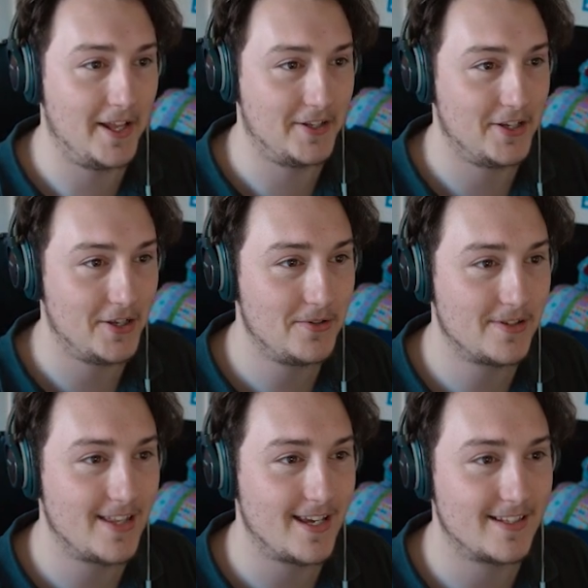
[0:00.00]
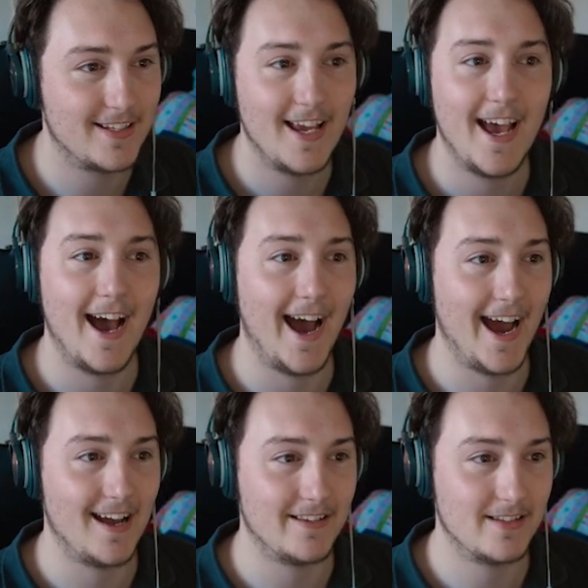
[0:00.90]
and use this
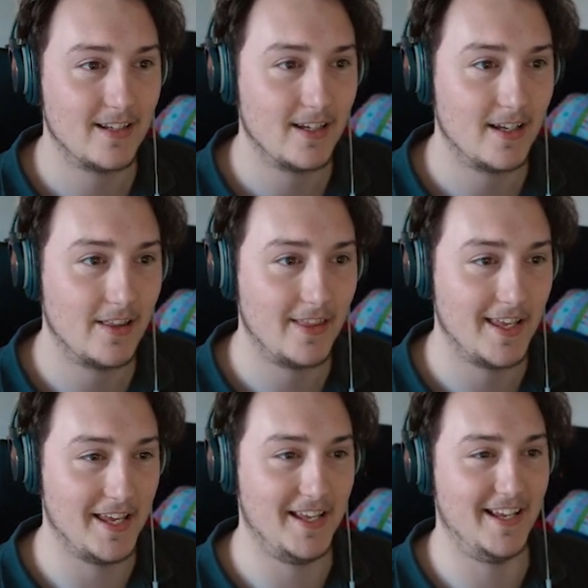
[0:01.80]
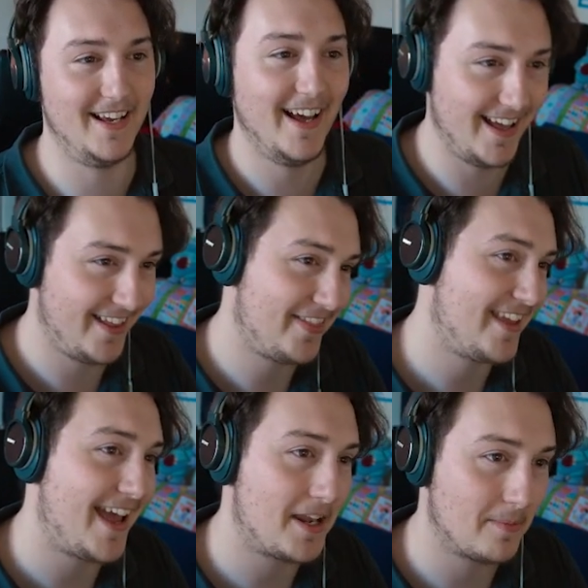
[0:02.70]
as the
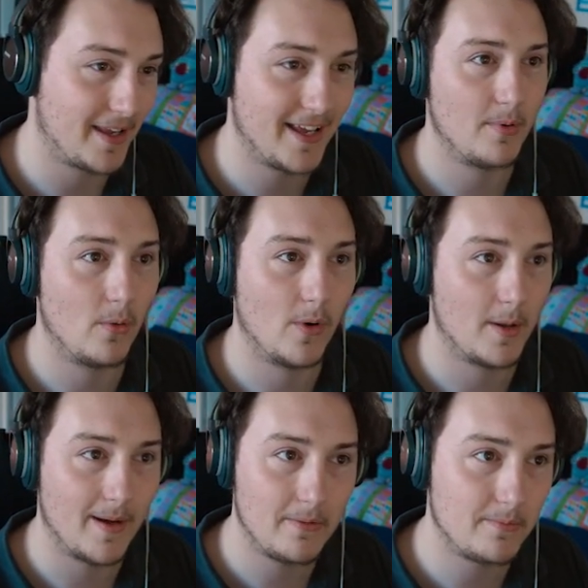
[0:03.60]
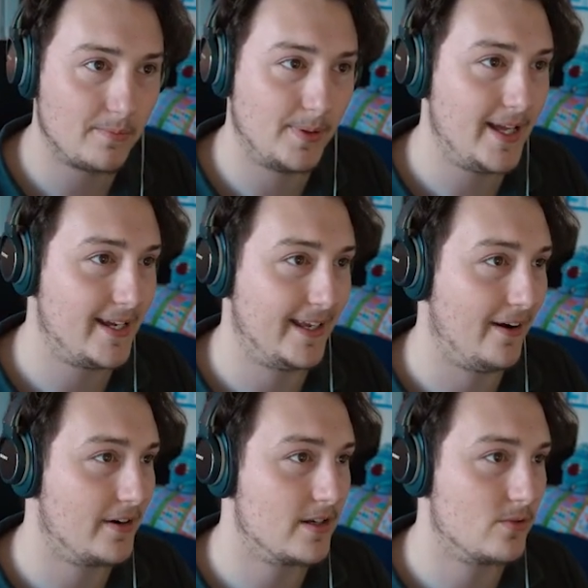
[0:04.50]
the enemy. But what about player
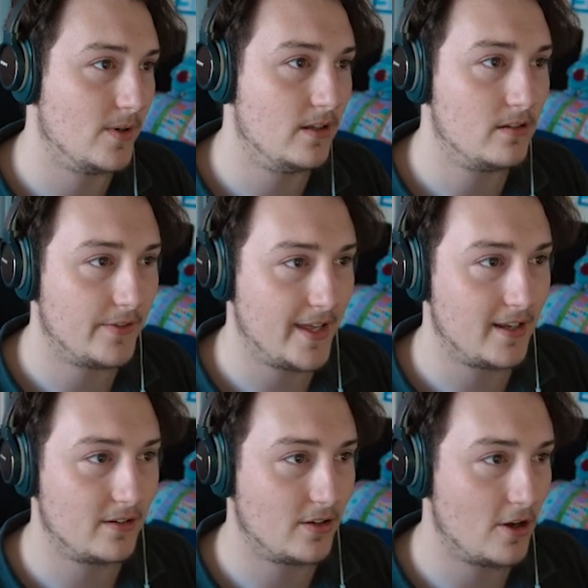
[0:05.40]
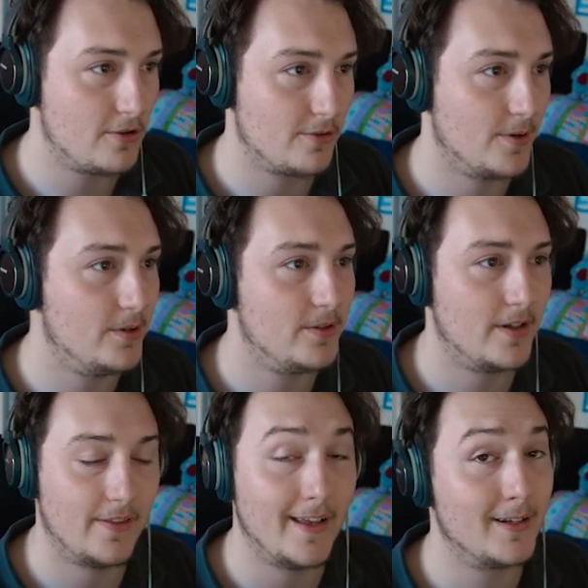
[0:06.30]
characters? Well, they can go through,
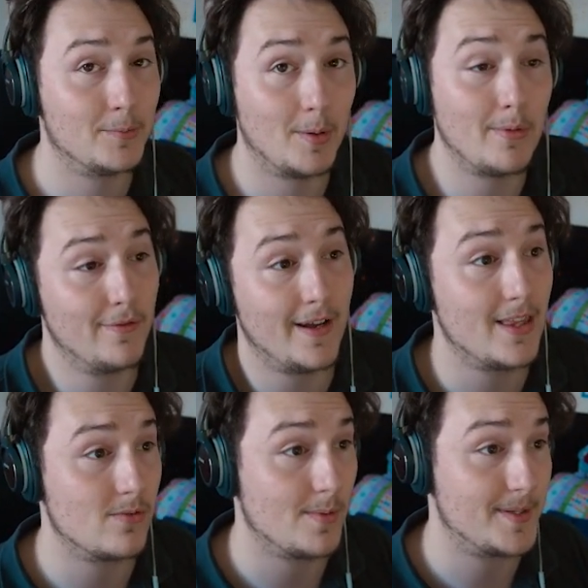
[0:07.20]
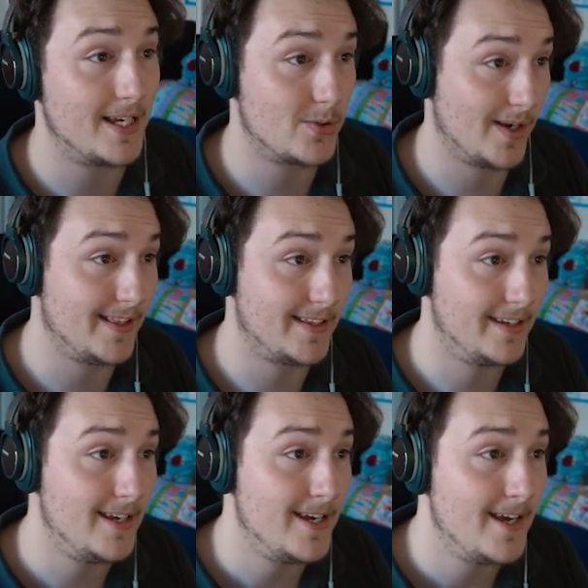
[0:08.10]
they can probably find this website as well and
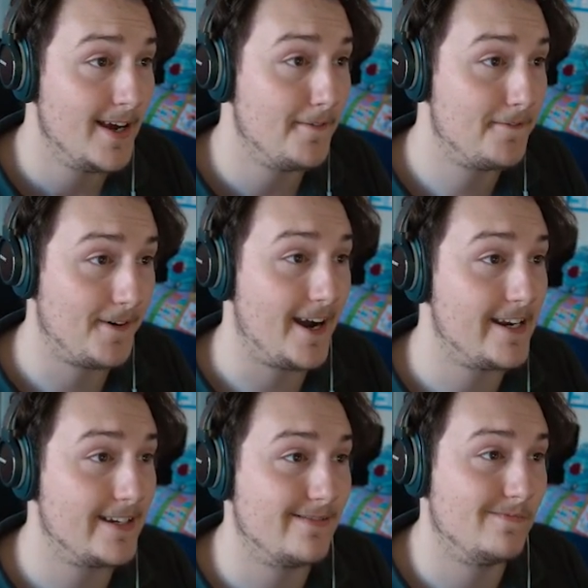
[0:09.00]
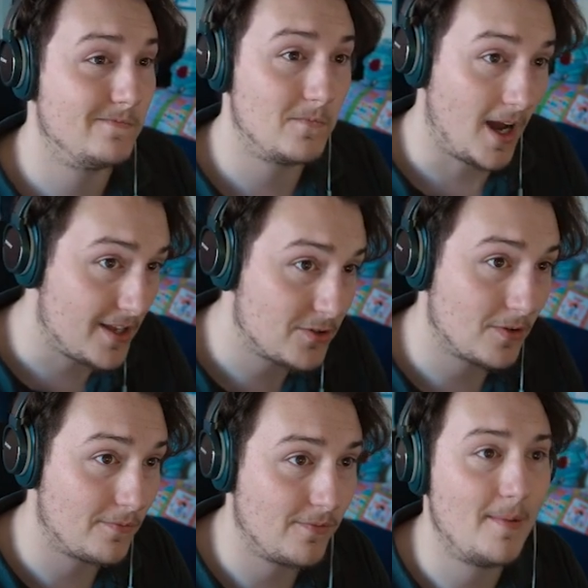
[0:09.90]
find a sort
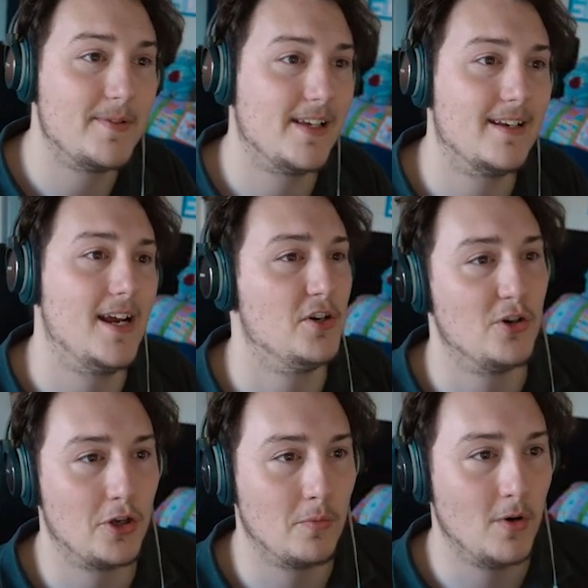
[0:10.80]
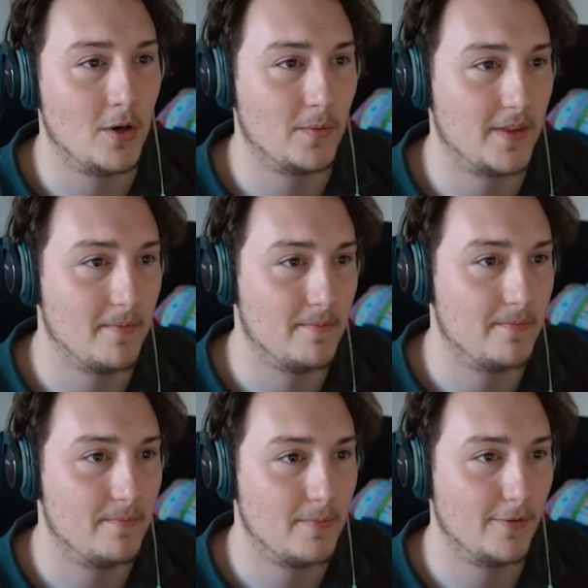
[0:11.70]
of representation. You can work with them
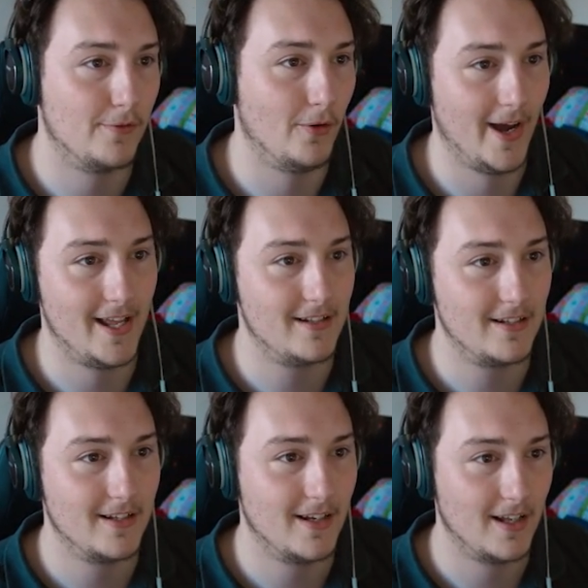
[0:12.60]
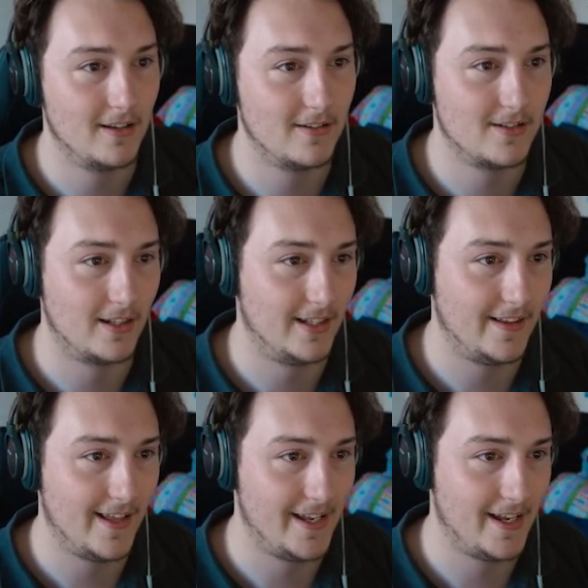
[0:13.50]
beforehand, and suddenly,
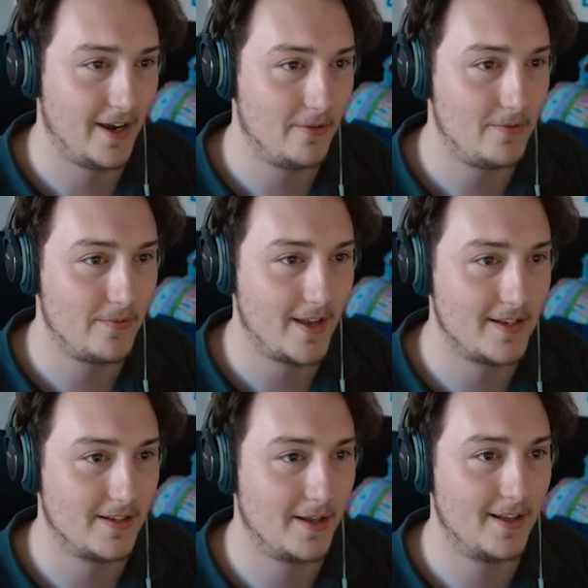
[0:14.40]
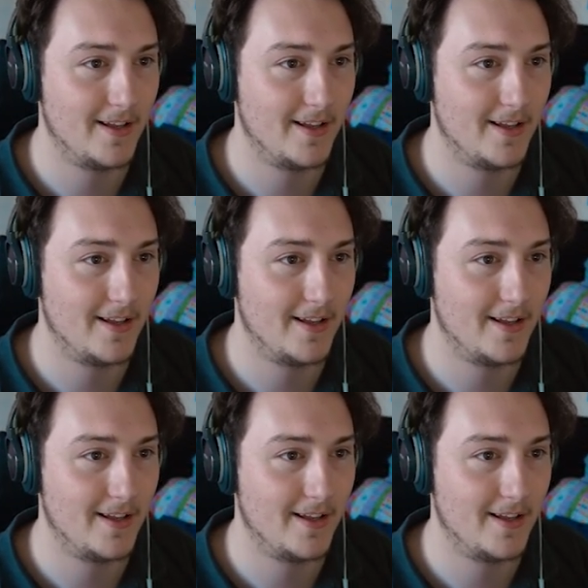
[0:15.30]
there you go, there's a